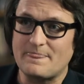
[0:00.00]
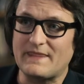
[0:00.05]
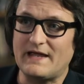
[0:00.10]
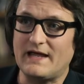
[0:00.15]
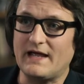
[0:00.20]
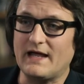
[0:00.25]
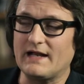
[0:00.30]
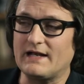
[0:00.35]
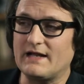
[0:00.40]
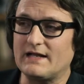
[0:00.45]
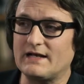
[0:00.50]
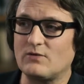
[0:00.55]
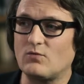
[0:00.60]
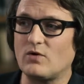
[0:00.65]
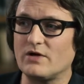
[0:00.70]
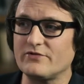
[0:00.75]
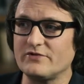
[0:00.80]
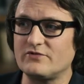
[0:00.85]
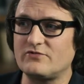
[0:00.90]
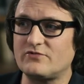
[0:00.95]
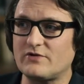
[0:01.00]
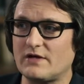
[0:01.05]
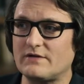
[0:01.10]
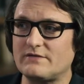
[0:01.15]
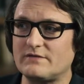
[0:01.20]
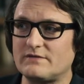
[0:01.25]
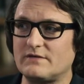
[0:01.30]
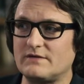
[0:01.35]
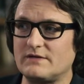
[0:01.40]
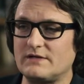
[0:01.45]
And it wasn't
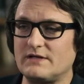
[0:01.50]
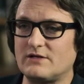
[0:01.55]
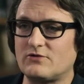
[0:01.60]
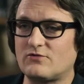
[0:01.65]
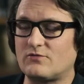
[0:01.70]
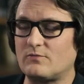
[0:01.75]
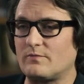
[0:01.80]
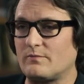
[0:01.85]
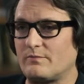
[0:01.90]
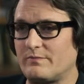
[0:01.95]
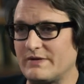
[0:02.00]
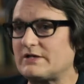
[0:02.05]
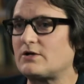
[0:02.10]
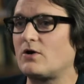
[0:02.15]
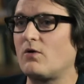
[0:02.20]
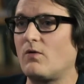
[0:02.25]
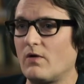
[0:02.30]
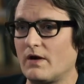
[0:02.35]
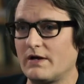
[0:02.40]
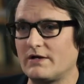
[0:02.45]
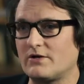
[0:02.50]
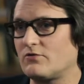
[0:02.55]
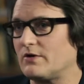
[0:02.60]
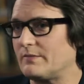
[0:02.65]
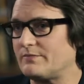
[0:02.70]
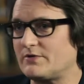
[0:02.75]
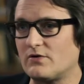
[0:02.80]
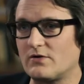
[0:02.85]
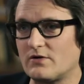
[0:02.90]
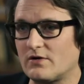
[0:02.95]
just the Bitcoin,
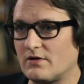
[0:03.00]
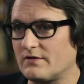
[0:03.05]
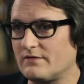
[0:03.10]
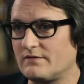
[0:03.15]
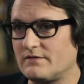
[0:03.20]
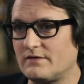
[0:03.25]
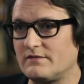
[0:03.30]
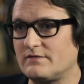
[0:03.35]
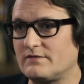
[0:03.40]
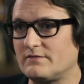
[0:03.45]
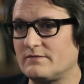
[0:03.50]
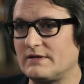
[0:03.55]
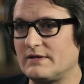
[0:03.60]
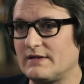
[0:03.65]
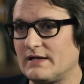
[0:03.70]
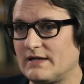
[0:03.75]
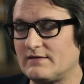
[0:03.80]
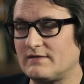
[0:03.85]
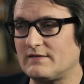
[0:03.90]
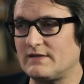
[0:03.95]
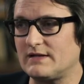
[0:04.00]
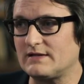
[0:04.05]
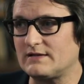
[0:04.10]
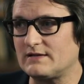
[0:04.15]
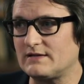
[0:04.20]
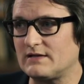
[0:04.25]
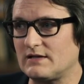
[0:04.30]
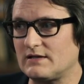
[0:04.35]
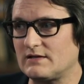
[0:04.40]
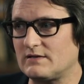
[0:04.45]
cryptocurrencies, I mean, that
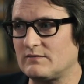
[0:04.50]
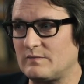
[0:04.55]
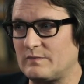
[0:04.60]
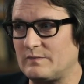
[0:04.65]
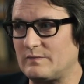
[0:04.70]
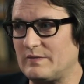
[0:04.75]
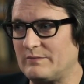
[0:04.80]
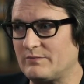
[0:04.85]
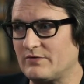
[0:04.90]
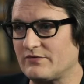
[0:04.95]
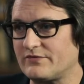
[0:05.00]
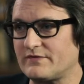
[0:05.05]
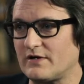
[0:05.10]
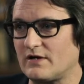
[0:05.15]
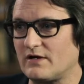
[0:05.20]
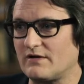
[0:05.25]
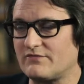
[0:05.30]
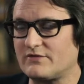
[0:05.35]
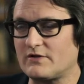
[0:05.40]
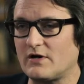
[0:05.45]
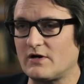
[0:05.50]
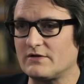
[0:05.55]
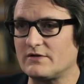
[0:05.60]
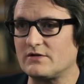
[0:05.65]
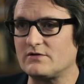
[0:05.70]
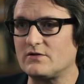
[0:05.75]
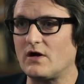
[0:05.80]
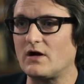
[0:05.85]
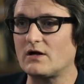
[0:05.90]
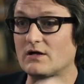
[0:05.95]
people have started
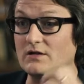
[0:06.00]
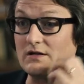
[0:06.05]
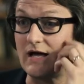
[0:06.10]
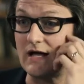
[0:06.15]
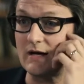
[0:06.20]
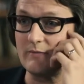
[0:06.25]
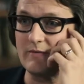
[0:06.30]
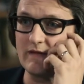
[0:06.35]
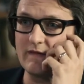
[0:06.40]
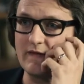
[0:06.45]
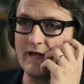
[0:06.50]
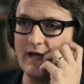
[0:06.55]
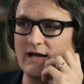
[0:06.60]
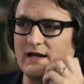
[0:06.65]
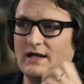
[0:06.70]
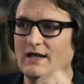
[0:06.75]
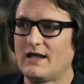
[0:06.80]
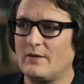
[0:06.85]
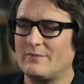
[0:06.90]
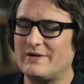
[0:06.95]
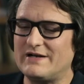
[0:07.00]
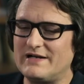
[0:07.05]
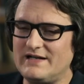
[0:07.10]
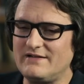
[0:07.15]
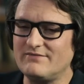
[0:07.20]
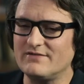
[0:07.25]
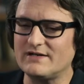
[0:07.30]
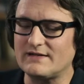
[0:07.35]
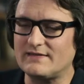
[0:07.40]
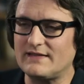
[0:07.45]
to talk a lot about that. But
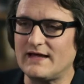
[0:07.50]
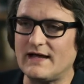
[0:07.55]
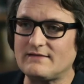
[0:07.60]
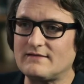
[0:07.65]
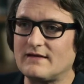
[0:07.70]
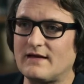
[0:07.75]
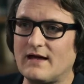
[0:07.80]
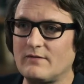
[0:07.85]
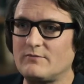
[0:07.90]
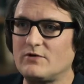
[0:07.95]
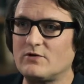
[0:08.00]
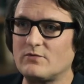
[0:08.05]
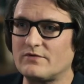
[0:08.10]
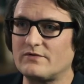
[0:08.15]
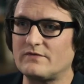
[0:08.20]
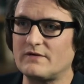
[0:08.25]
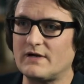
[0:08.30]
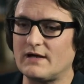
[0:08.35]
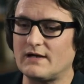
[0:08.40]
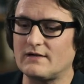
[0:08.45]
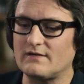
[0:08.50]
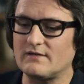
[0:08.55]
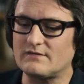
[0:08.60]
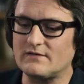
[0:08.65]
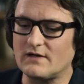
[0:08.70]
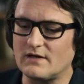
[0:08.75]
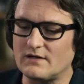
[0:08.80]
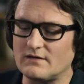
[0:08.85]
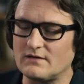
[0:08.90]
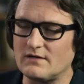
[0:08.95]
even at that time, you were saying this
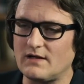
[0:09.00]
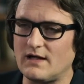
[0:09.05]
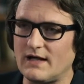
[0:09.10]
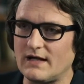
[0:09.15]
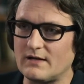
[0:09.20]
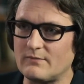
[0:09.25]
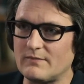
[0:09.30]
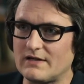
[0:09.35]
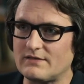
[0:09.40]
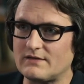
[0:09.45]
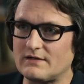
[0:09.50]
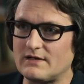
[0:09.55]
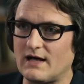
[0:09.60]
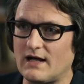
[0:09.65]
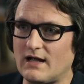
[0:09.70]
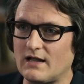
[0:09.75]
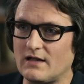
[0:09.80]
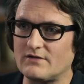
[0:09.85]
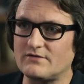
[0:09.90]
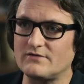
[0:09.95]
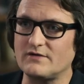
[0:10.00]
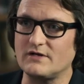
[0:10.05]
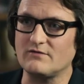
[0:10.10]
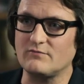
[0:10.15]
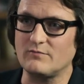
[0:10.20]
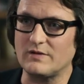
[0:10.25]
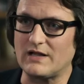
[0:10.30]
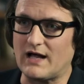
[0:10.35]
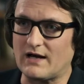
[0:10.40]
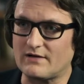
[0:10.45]
underlying methodology
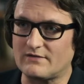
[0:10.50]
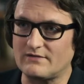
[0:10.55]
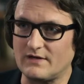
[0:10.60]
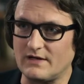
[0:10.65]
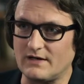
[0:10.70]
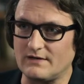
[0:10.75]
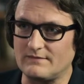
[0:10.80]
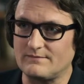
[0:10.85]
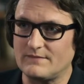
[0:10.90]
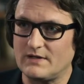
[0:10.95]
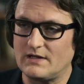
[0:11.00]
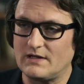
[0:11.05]
of blockchain.